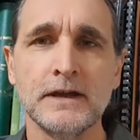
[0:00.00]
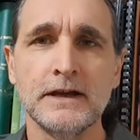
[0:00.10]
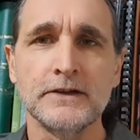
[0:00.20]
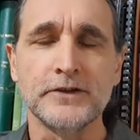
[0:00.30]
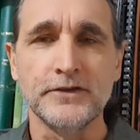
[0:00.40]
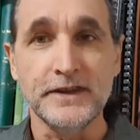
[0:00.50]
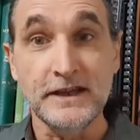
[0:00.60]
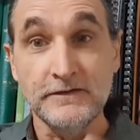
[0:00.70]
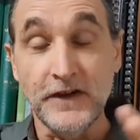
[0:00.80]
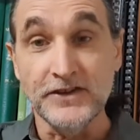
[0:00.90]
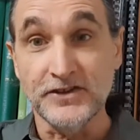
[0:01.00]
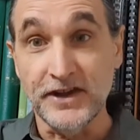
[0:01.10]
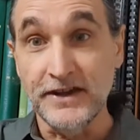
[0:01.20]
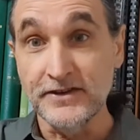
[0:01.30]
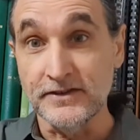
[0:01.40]
And so these
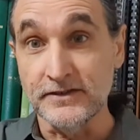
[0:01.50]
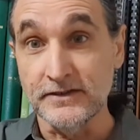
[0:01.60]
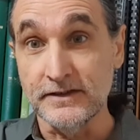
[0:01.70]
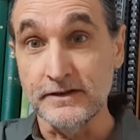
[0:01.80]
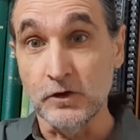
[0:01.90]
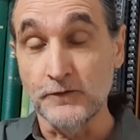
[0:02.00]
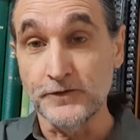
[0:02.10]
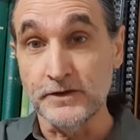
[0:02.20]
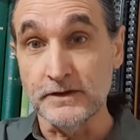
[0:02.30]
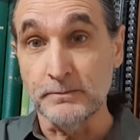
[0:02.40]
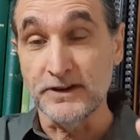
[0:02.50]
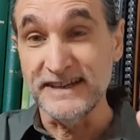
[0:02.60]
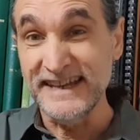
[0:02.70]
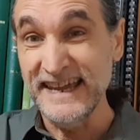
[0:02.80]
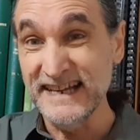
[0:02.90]
vegetations is often
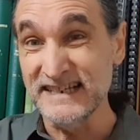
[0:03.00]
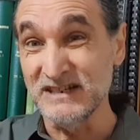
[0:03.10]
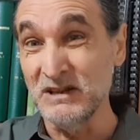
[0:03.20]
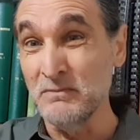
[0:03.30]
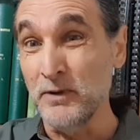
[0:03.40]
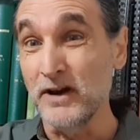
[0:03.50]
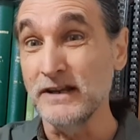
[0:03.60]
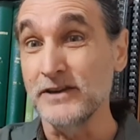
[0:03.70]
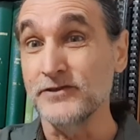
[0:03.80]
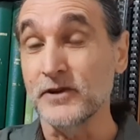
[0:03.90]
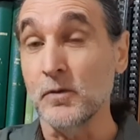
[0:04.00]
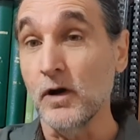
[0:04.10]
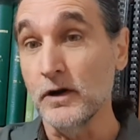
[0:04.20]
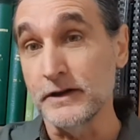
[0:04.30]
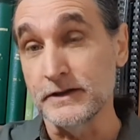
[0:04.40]
protected by electric
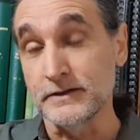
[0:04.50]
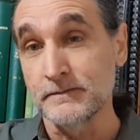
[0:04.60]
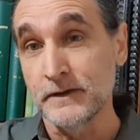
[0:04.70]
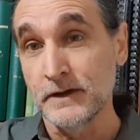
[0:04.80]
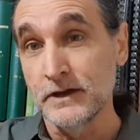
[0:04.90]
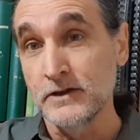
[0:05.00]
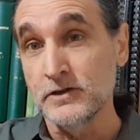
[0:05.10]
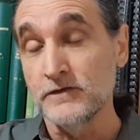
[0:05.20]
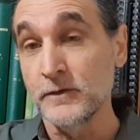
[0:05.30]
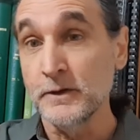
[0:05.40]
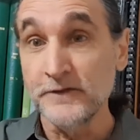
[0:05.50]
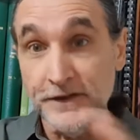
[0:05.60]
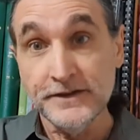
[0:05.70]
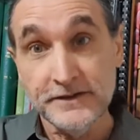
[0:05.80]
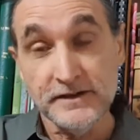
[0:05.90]
wires. So from the
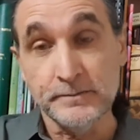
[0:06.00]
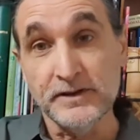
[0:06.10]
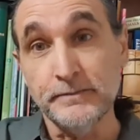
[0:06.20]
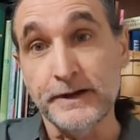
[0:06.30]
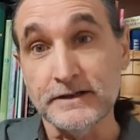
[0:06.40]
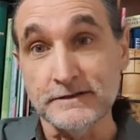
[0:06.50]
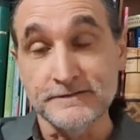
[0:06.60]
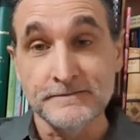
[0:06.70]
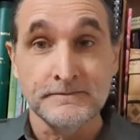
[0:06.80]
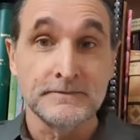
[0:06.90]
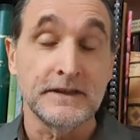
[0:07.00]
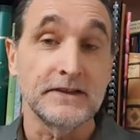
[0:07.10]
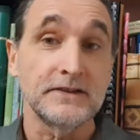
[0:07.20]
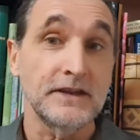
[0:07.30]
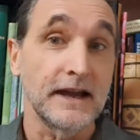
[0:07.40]
visitor's perspective, they
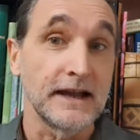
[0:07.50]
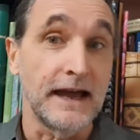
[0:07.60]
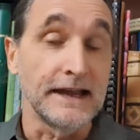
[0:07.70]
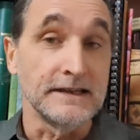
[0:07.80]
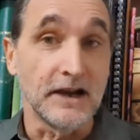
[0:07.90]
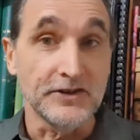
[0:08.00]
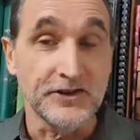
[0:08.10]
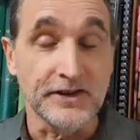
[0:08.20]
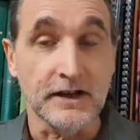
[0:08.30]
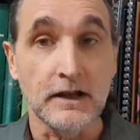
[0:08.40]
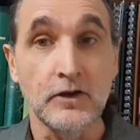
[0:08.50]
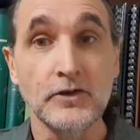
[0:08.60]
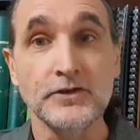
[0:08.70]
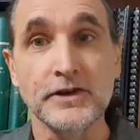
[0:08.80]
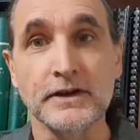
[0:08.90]
see a lush
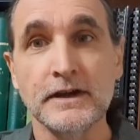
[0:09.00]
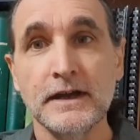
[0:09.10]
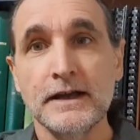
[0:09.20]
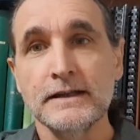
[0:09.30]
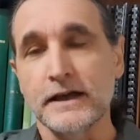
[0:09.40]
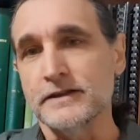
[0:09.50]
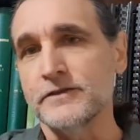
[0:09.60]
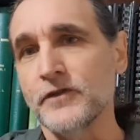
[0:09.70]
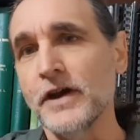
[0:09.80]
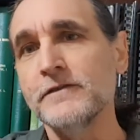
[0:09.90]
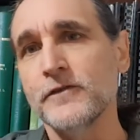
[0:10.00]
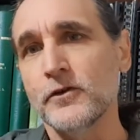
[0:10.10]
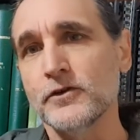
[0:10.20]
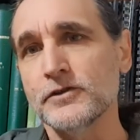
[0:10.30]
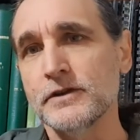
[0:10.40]
enclosure like the
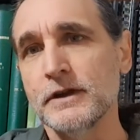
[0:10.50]
rainforest,